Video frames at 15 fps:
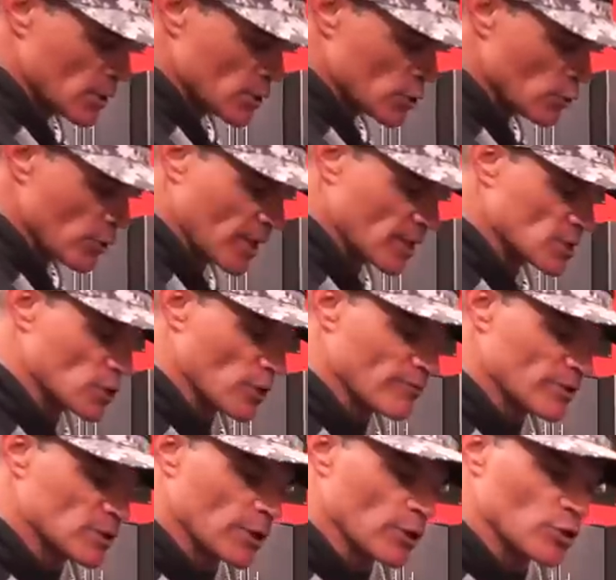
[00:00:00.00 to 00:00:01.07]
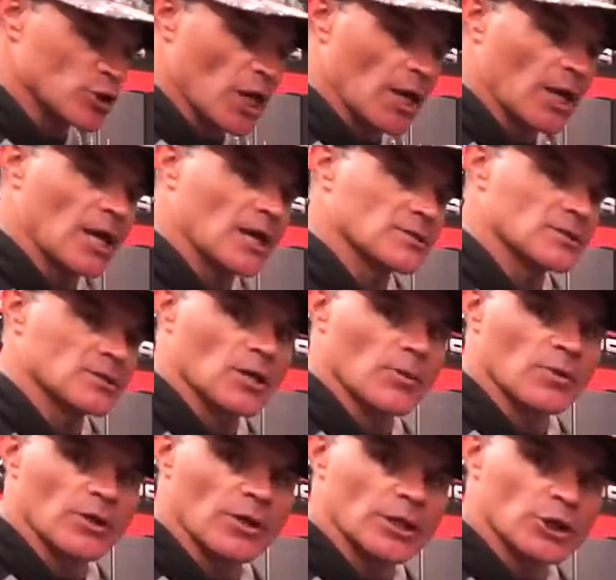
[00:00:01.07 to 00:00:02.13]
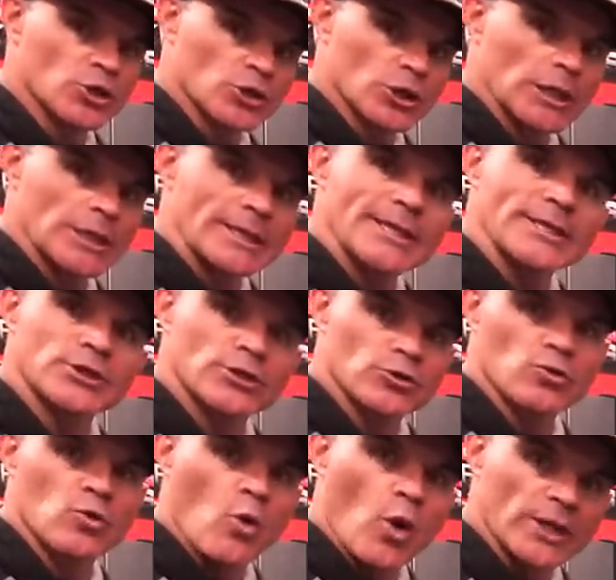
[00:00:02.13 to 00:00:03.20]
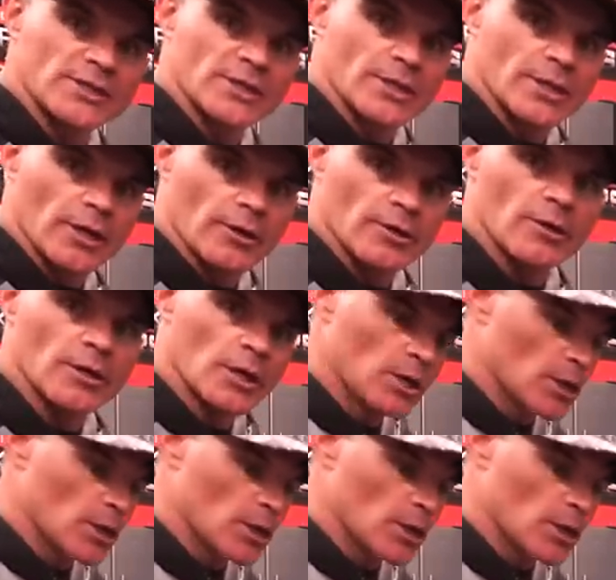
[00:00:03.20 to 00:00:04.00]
Doing a service on your chain case is something that you should at least do once a year.